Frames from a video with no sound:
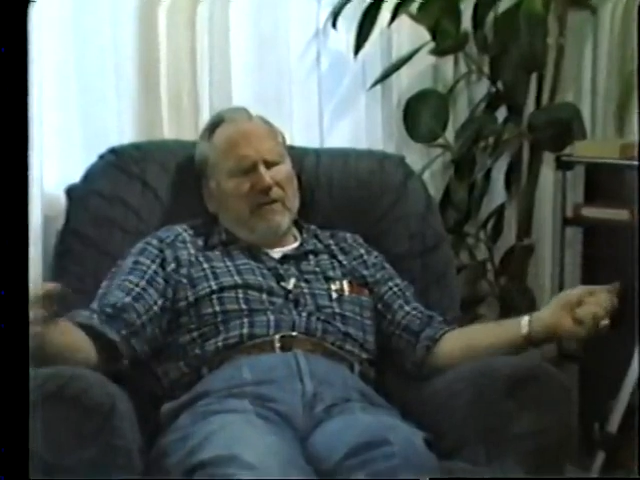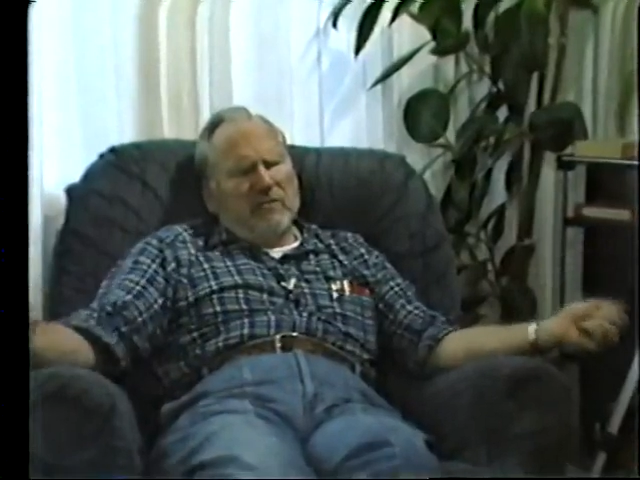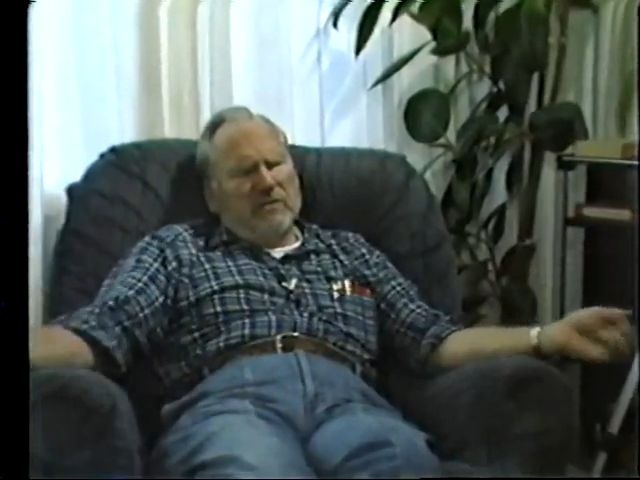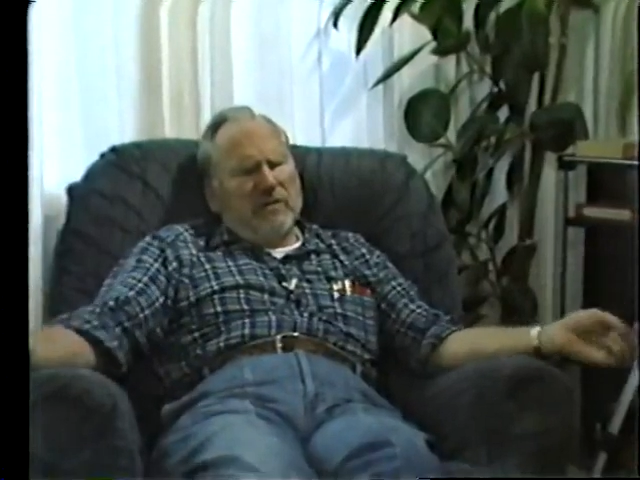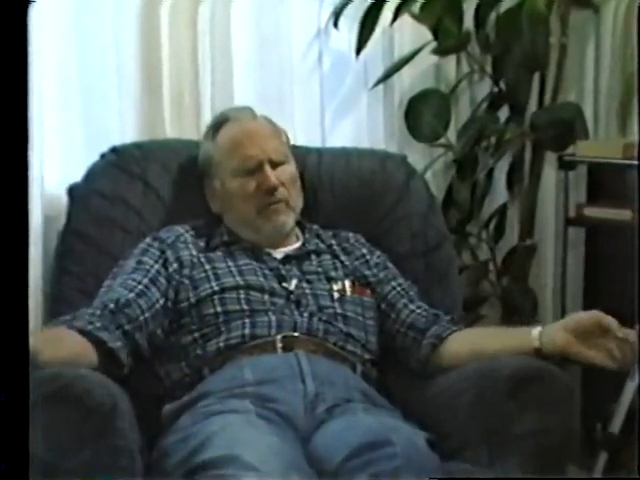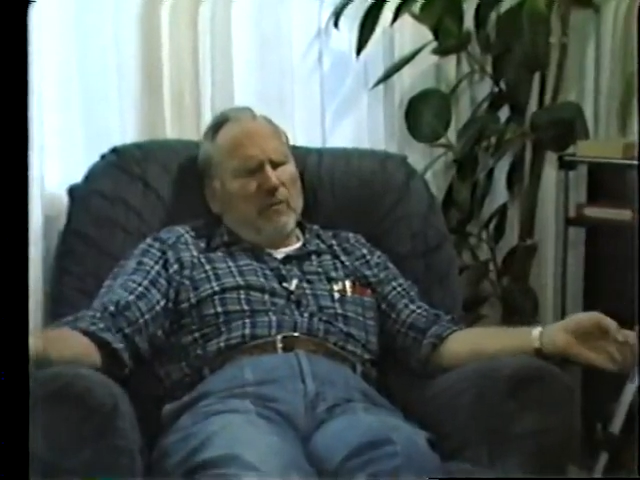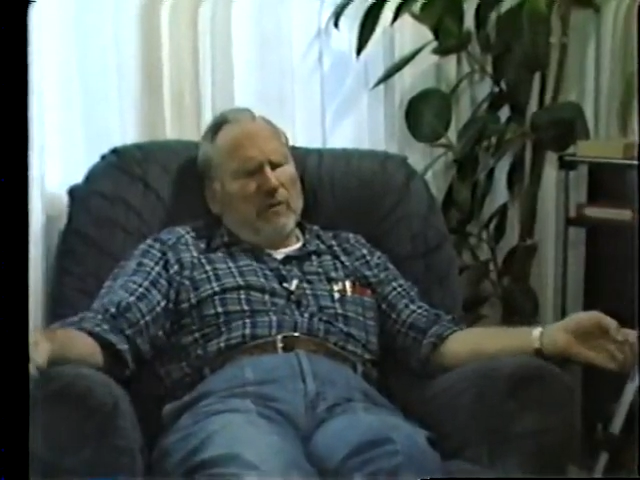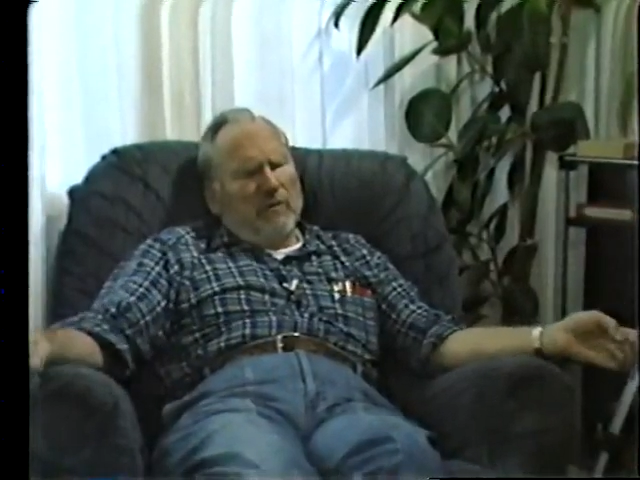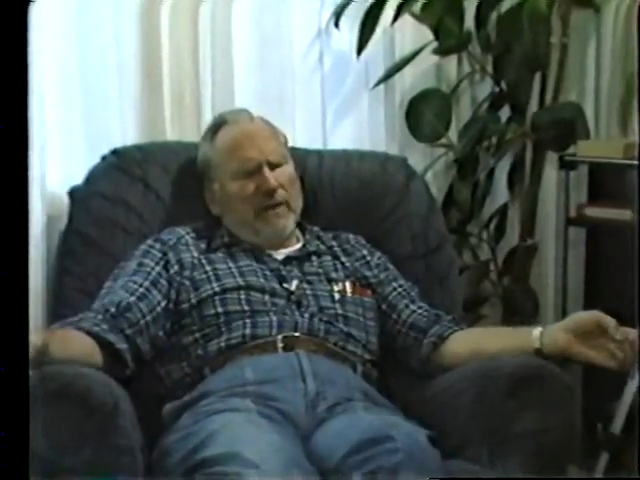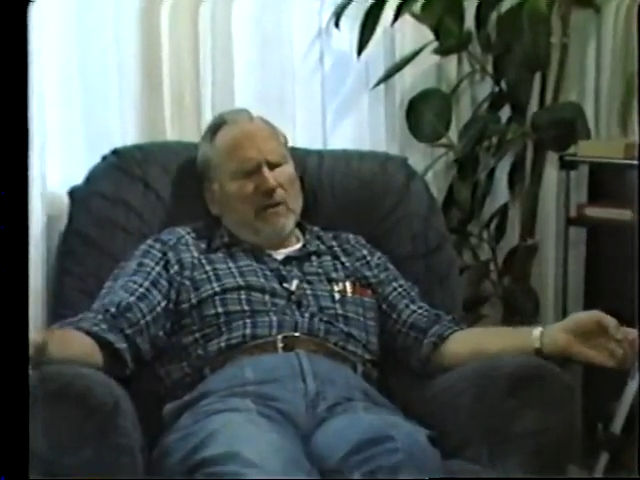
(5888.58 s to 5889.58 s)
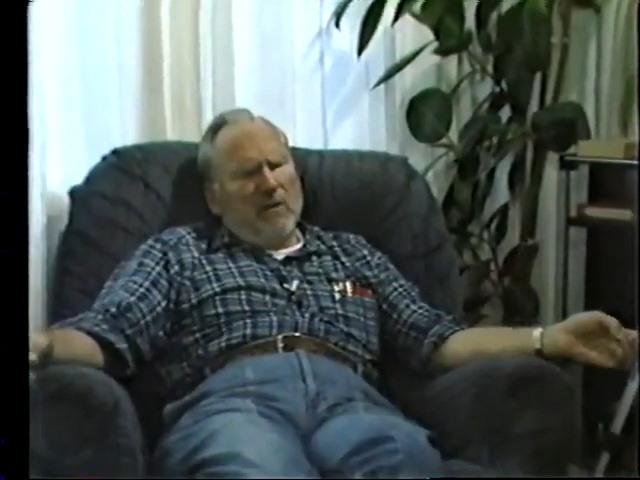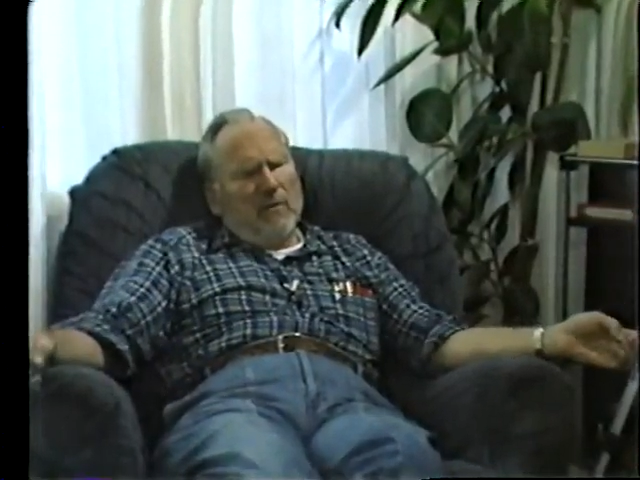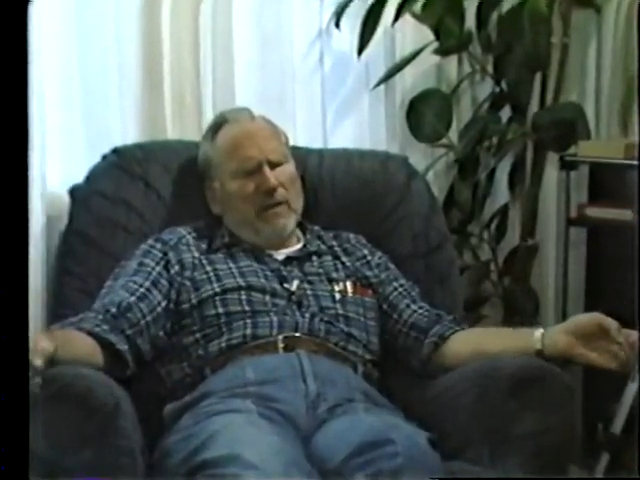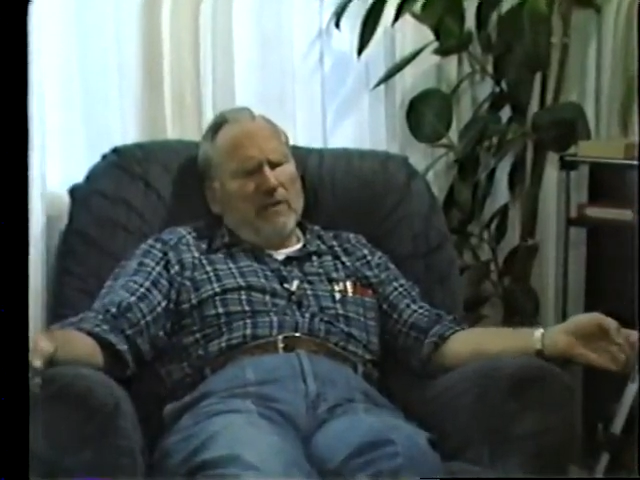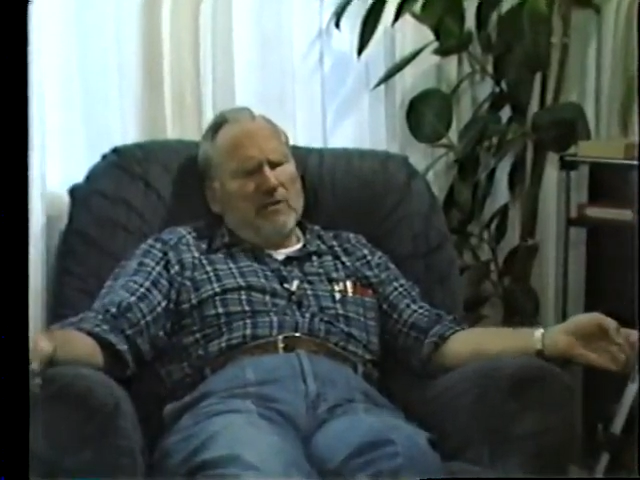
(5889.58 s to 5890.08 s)
interesting book by Carl
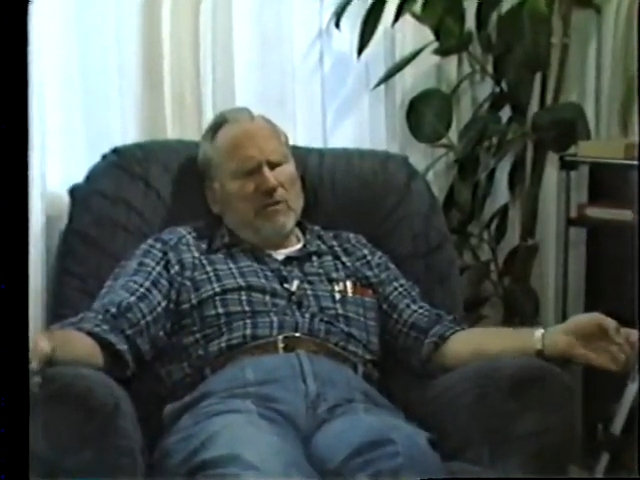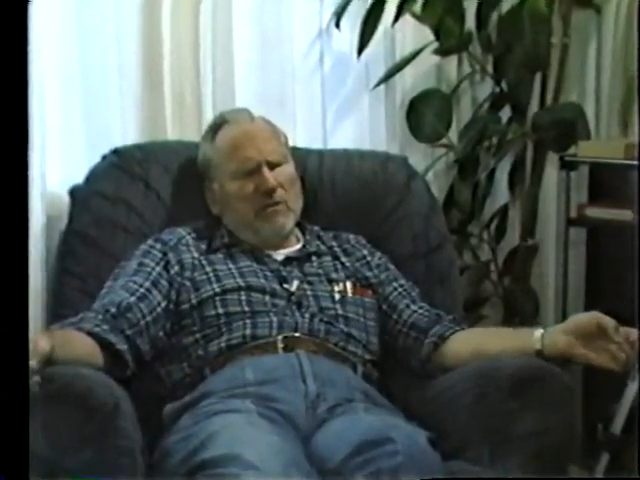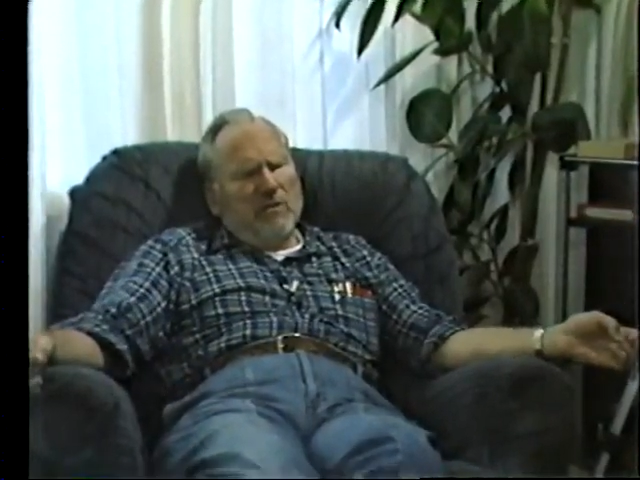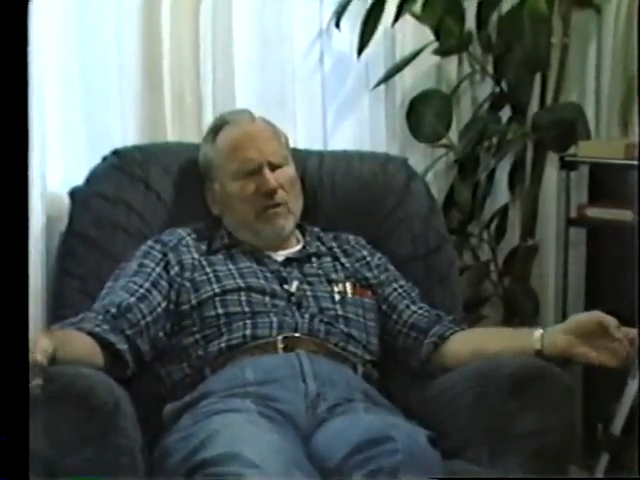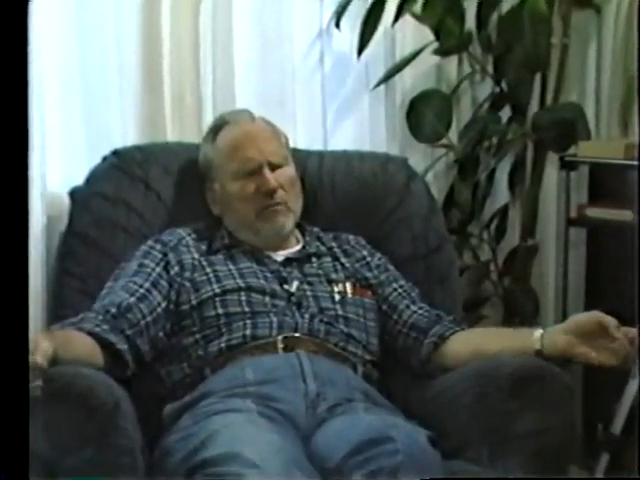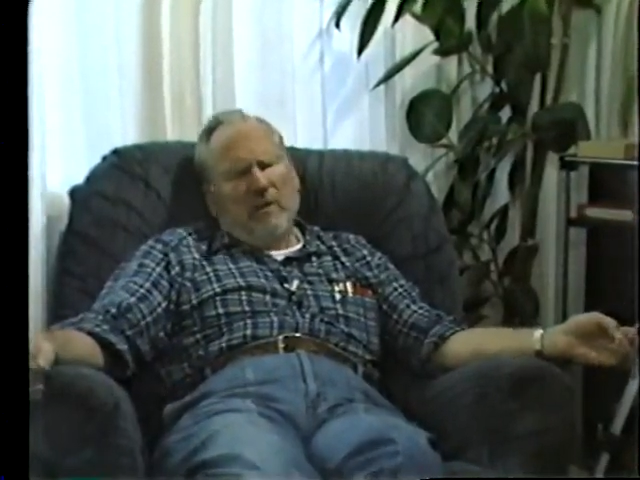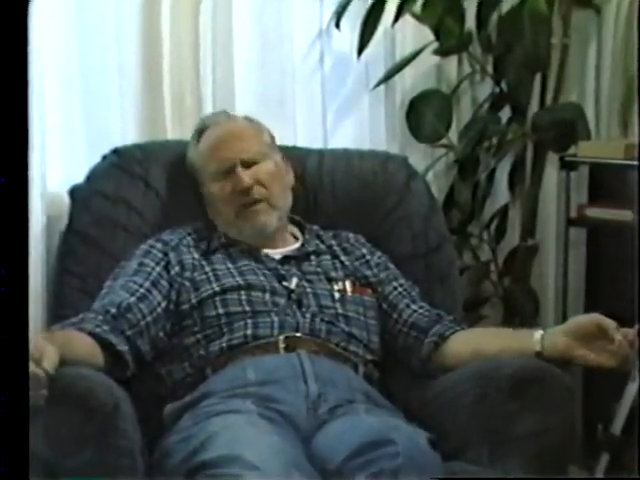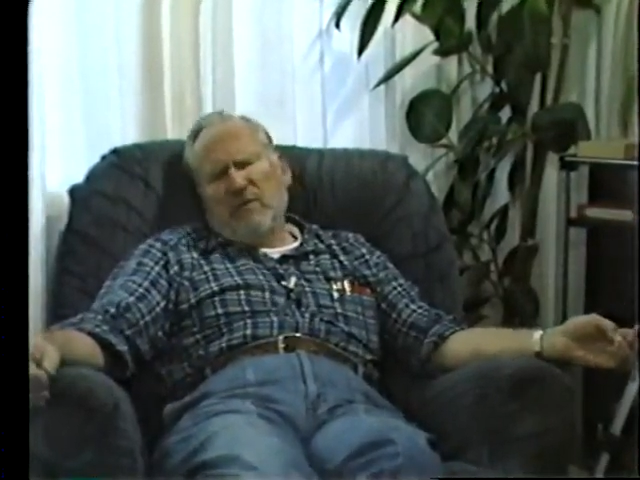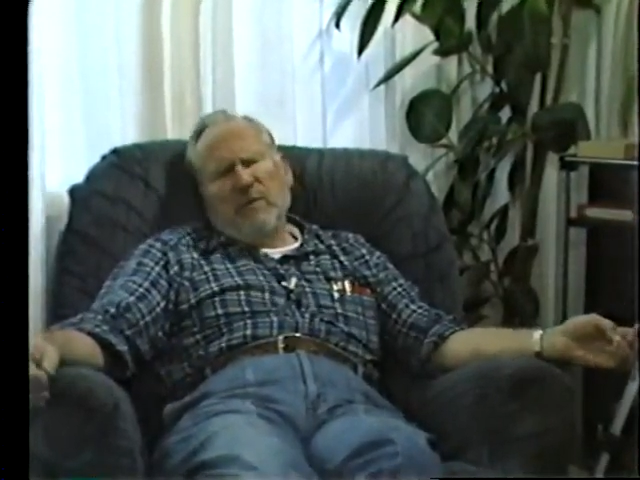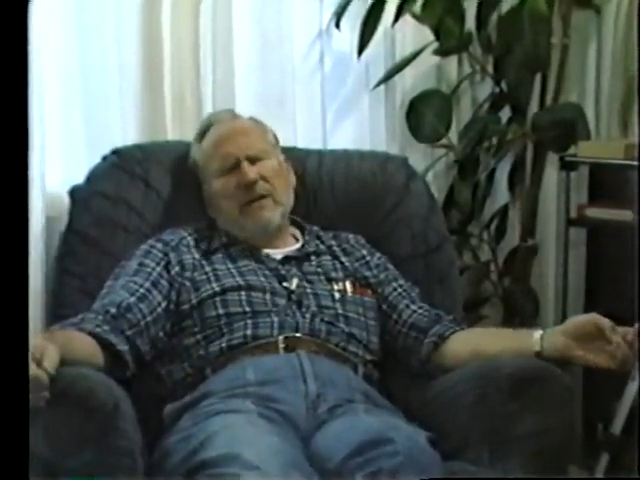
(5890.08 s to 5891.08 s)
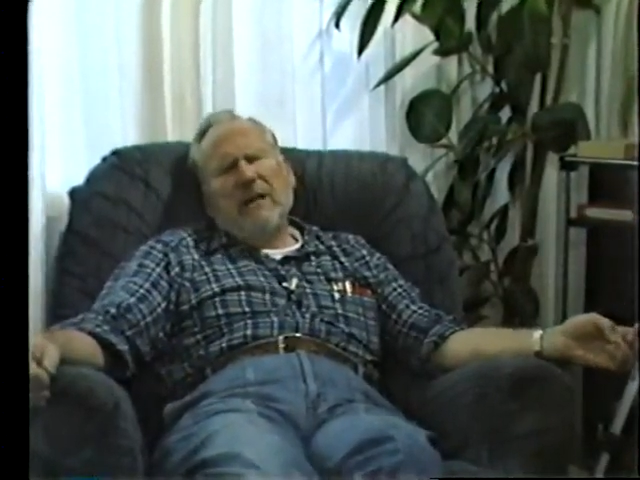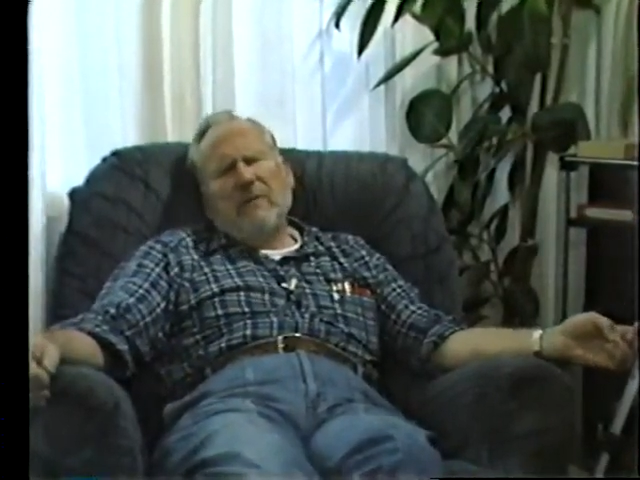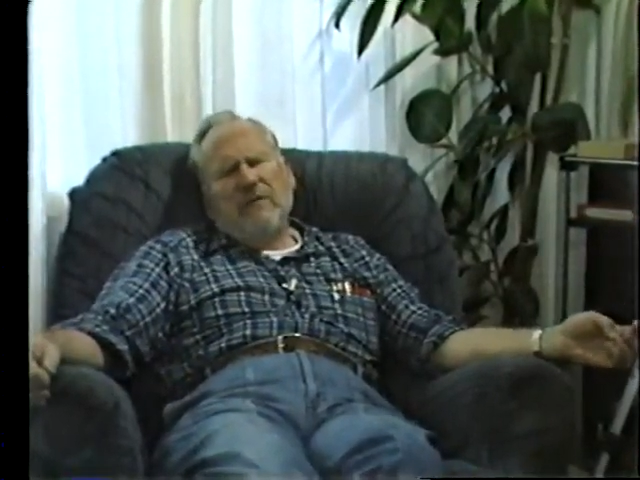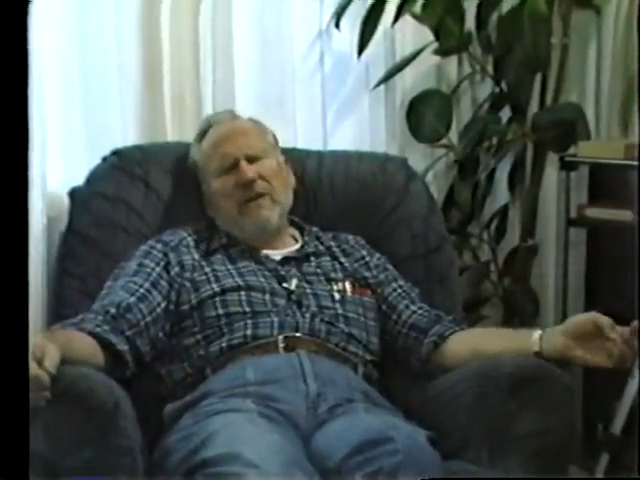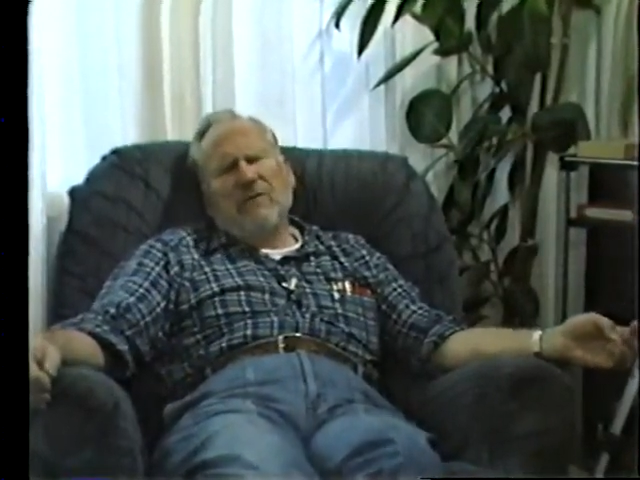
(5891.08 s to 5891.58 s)
Menninger called Whatever Became
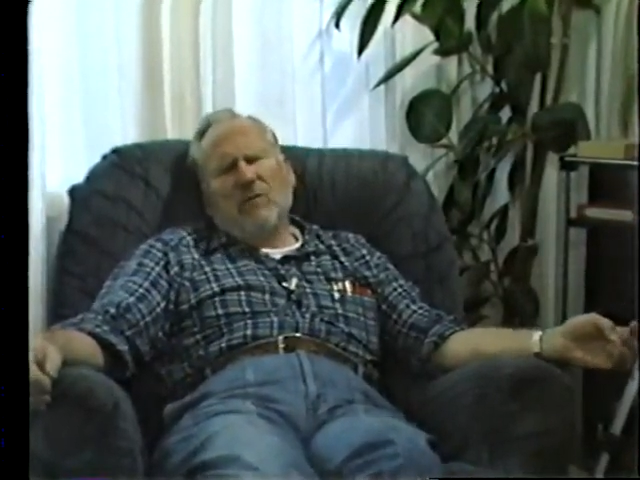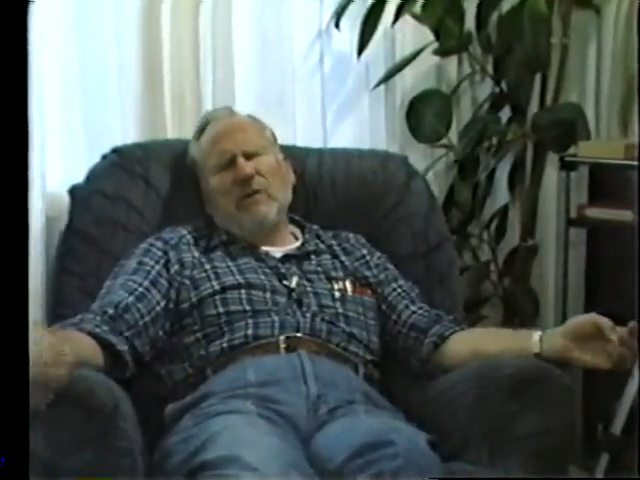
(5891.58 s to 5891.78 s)
of Evil.